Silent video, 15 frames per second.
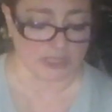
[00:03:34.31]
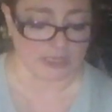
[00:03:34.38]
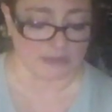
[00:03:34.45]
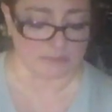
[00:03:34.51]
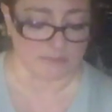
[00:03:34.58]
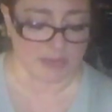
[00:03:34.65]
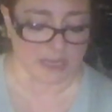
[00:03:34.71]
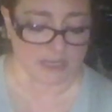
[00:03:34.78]

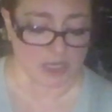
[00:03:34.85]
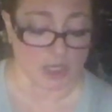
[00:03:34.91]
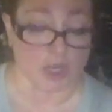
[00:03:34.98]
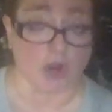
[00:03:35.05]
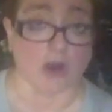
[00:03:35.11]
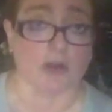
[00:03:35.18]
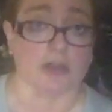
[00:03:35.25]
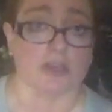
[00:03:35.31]
and made a
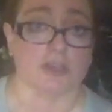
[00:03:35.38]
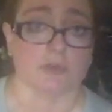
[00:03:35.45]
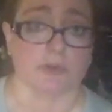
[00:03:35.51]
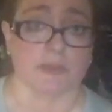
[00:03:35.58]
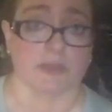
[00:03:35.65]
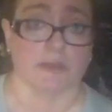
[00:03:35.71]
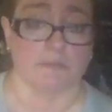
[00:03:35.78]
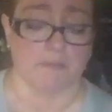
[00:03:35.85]
garnish
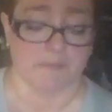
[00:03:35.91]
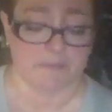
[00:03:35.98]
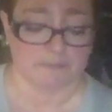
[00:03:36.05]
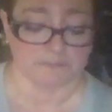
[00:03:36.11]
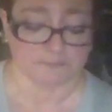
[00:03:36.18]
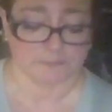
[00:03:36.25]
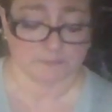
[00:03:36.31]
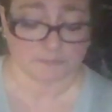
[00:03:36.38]
with it.
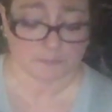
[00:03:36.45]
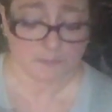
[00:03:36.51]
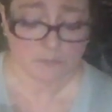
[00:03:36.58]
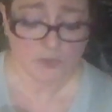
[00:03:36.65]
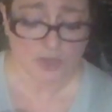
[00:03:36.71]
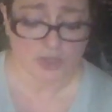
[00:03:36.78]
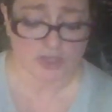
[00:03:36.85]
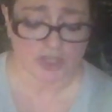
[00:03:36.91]

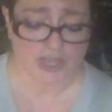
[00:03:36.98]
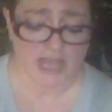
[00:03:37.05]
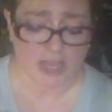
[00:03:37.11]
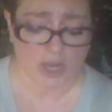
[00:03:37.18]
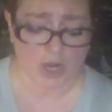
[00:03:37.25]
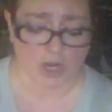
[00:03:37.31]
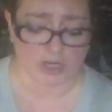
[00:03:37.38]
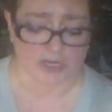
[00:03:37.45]
So that
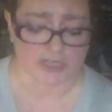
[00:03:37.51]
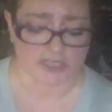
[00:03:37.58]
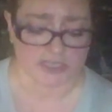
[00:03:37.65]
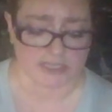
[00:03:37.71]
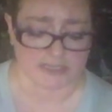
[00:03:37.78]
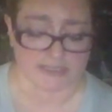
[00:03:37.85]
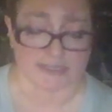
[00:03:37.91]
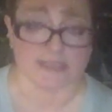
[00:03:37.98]
garnish
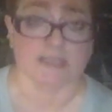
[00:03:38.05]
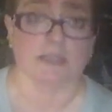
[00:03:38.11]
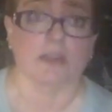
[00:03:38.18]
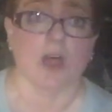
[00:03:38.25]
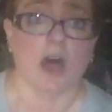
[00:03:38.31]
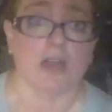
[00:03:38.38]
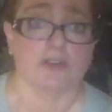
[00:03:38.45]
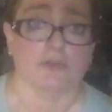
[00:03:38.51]
is
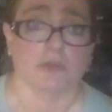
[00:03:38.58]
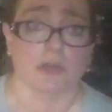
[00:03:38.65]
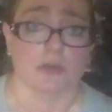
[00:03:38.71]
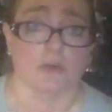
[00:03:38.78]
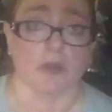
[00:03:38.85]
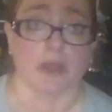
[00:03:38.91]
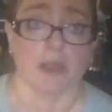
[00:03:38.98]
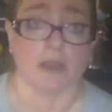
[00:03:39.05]

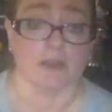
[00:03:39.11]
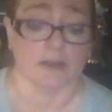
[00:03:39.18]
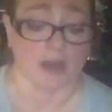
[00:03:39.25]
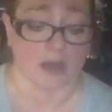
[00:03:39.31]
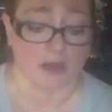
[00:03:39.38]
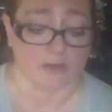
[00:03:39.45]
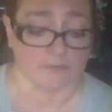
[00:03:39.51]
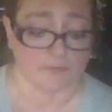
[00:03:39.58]
cilantro and
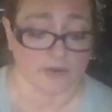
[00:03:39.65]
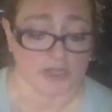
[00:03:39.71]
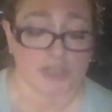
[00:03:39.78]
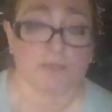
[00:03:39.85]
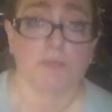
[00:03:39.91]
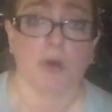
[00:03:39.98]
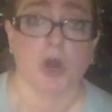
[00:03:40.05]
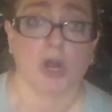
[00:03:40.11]
fresh
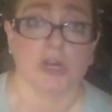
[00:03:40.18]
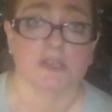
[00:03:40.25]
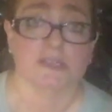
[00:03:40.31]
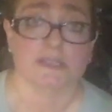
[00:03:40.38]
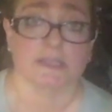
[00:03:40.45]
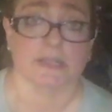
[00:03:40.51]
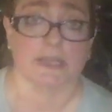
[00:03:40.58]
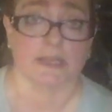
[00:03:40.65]

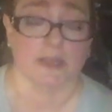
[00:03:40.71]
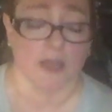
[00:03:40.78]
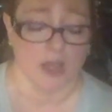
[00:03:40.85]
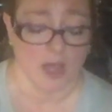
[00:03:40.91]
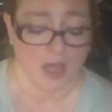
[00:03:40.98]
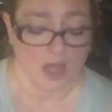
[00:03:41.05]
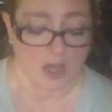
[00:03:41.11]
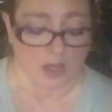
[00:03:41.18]
parsley,
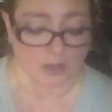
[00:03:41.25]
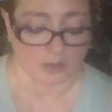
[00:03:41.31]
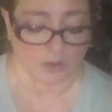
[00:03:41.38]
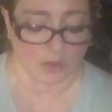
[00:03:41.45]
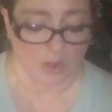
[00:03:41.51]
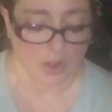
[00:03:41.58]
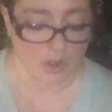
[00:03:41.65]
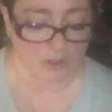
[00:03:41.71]

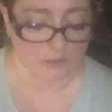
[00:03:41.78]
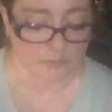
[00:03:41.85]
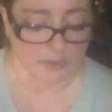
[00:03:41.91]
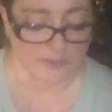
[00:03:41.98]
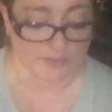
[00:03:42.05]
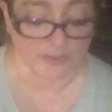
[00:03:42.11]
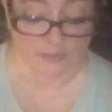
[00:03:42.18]
along with